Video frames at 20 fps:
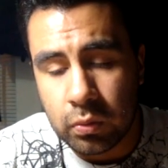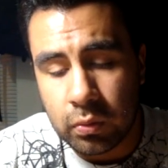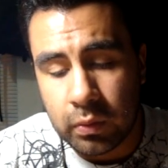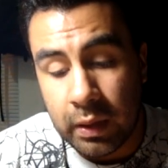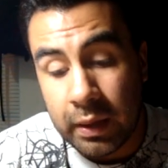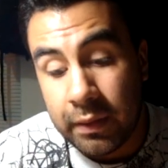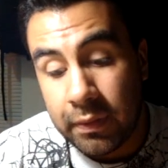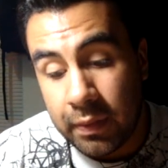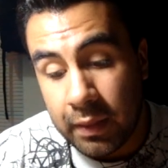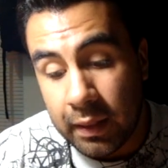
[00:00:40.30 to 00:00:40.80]

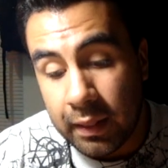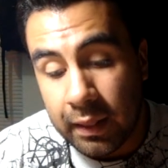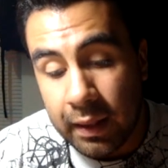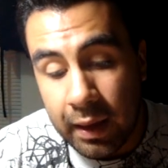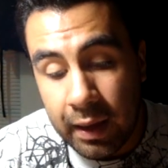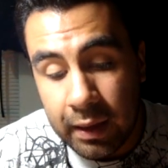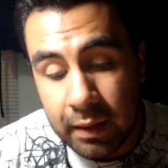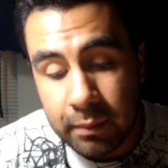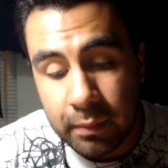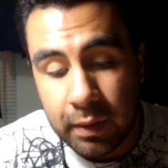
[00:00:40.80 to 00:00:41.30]
that
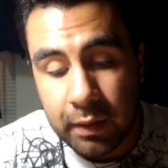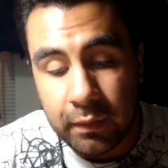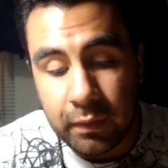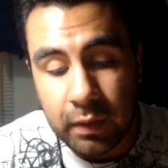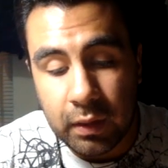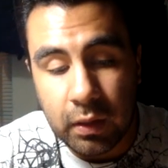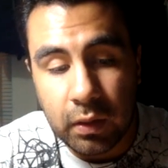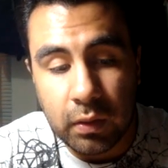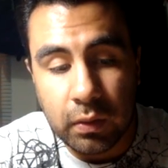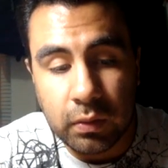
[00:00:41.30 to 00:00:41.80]
like my
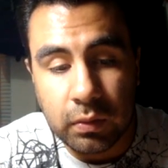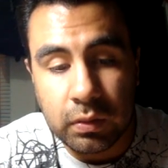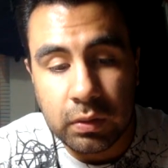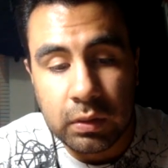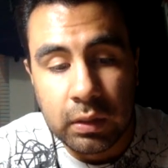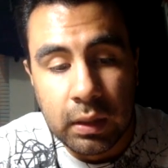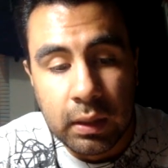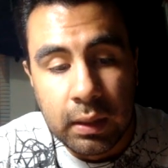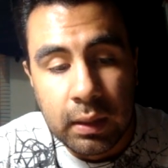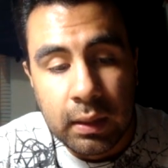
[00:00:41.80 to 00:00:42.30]
videos,
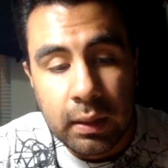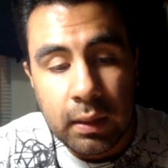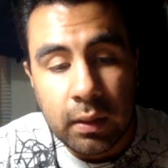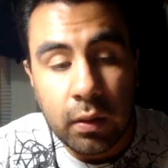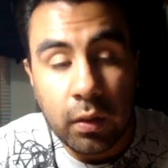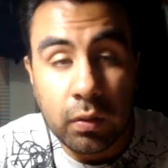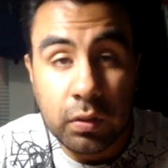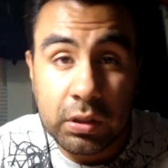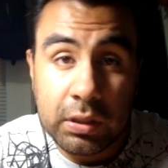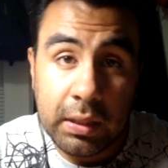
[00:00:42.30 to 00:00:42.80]

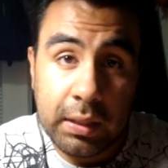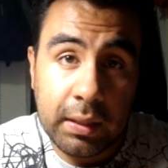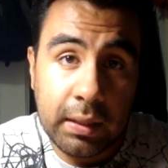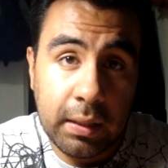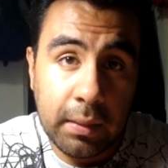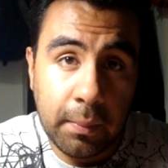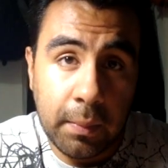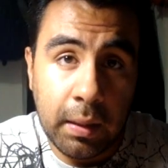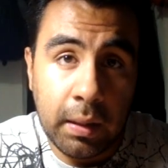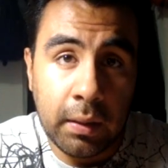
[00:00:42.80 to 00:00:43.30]
go check
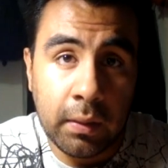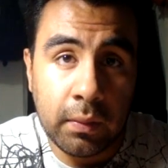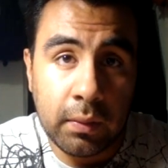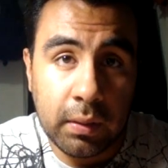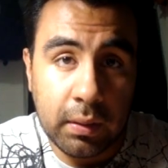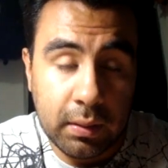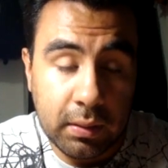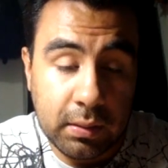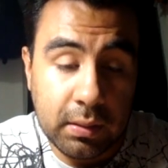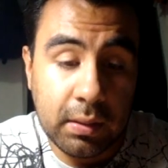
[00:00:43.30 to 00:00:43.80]
him out
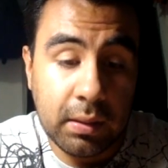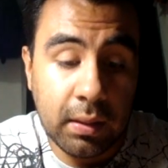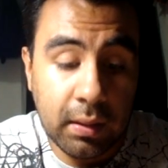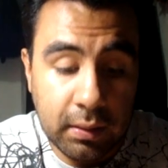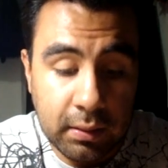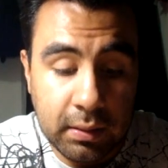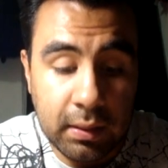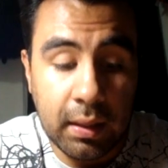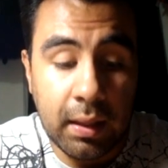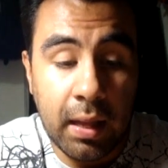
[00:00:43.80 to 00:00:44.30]
because he
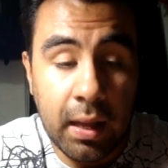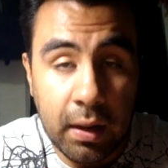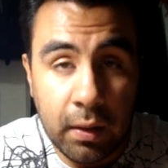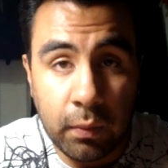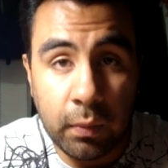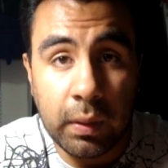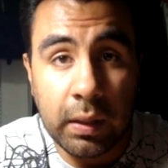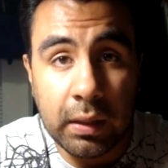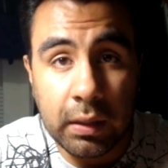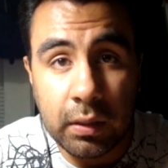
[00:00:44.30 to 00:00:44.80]
does a lot
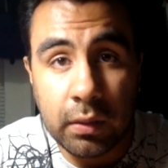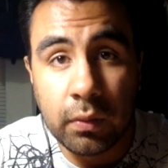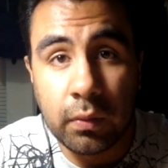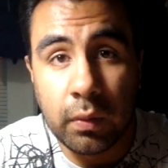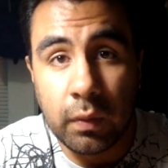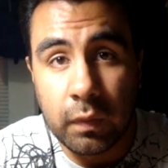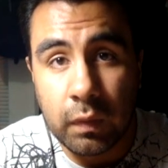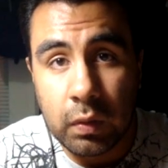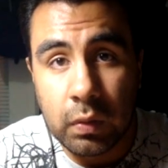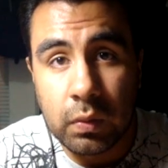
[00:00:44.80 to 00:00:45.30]
of really good
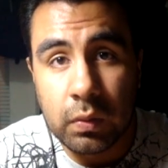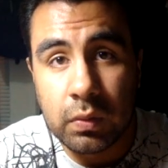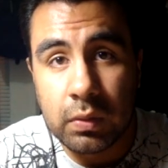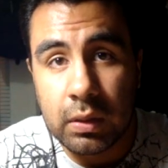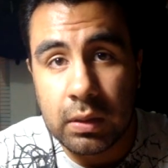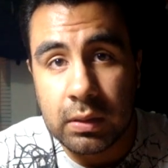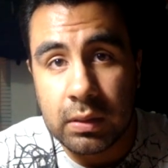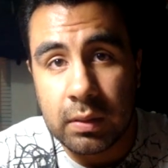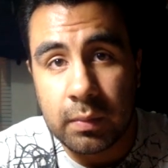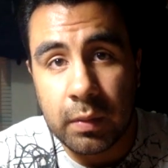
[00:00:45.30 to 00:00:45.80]
reviews
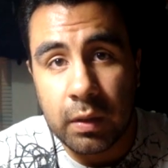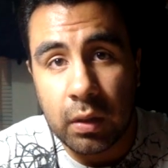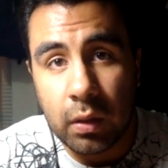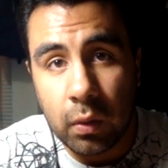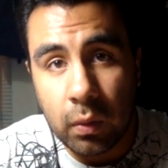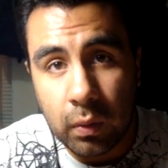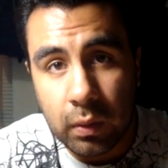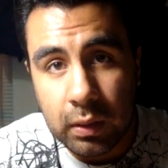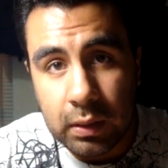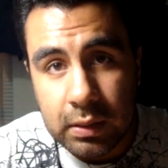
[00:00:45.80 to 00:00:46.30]
on some of the
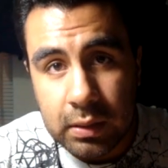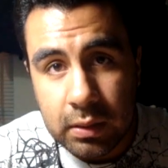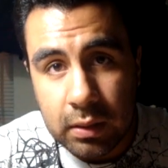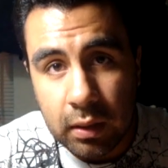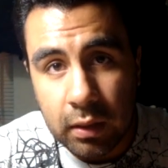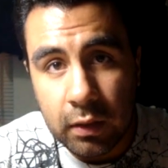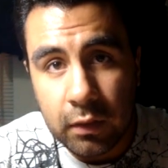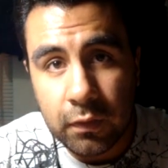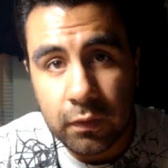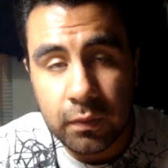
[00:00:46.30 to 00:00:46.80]
Oakley
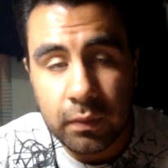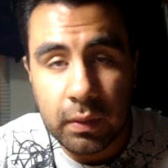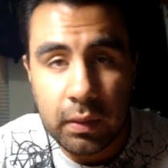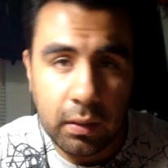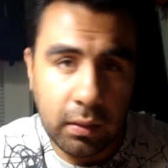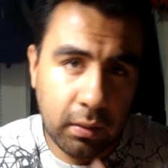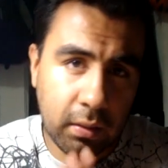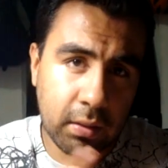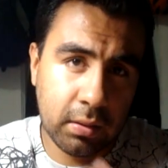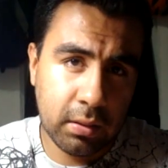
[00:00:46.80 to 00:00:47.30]
stuff.
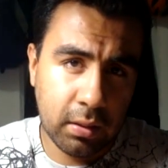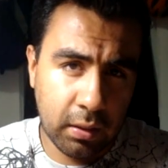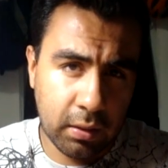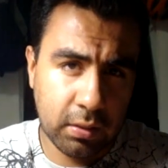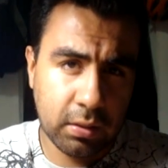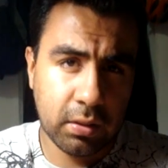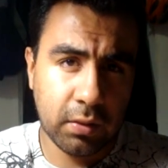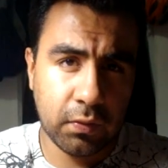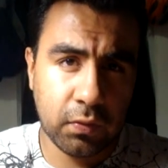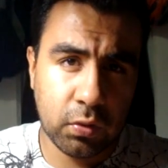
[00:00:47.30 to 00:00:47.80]
He does
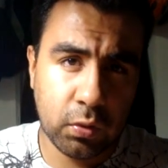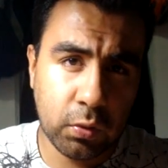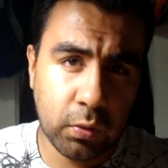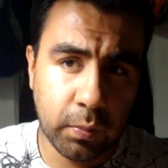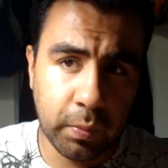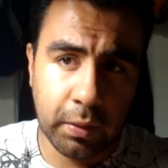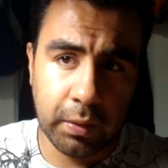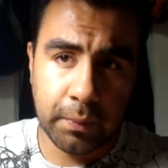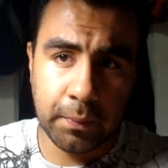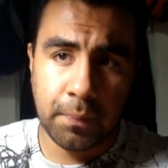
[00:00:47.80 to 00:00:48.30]
other stuff too,
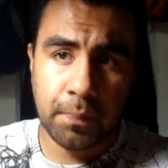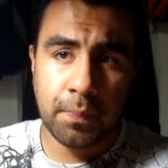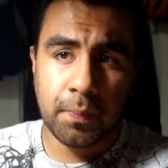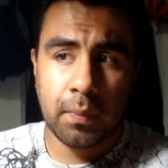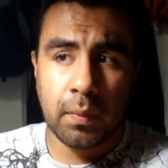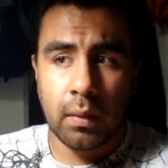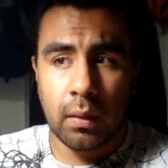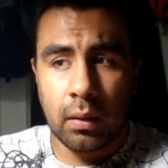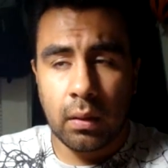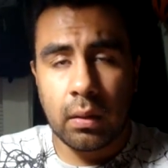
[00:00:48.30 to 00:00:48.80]
but
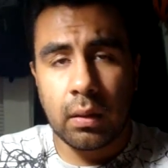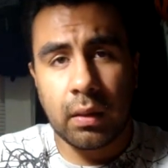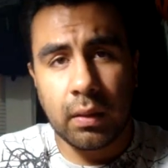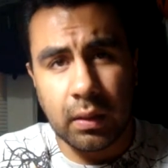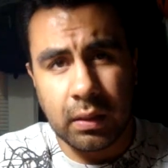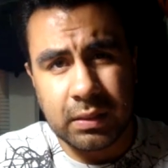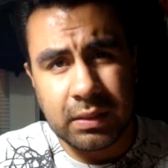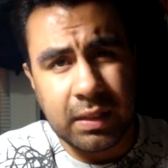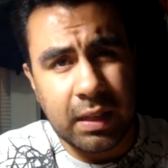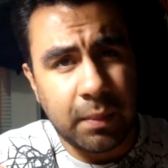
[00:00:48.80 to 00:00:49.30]
he
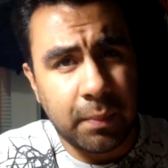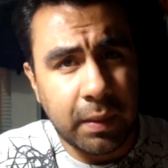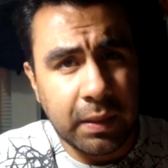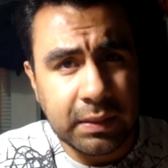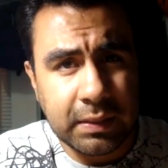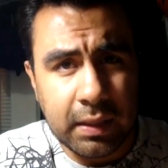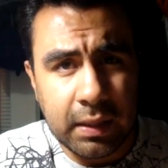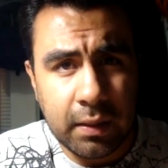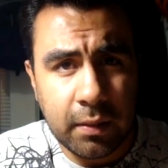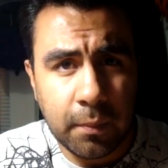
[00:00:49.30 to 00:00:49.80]
does
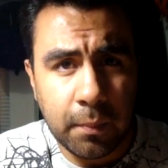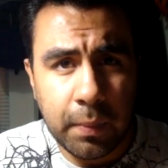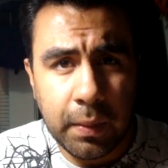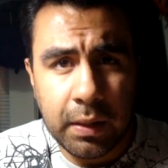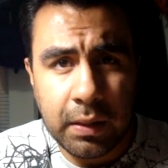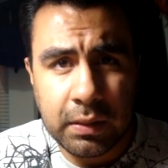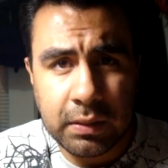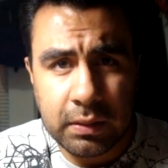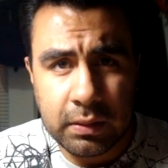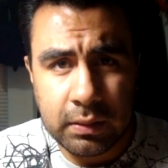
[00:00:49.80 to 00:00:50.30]
side-by-side
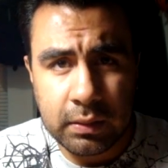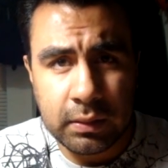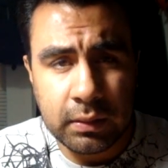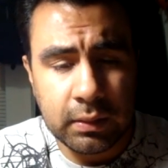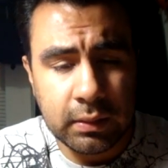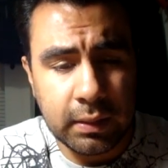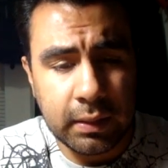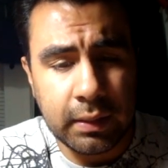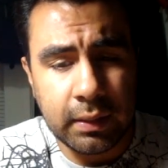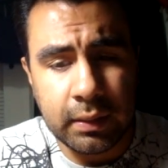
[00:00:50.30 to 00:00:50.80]

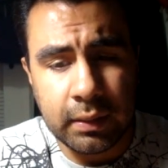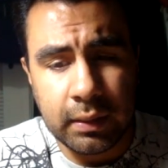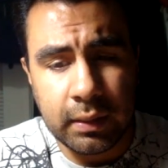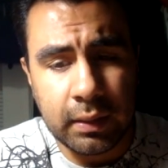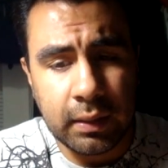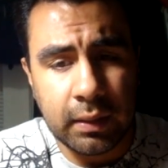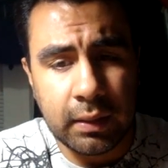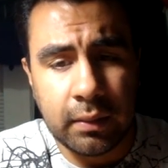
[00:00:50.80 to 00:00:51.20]
comparisons, and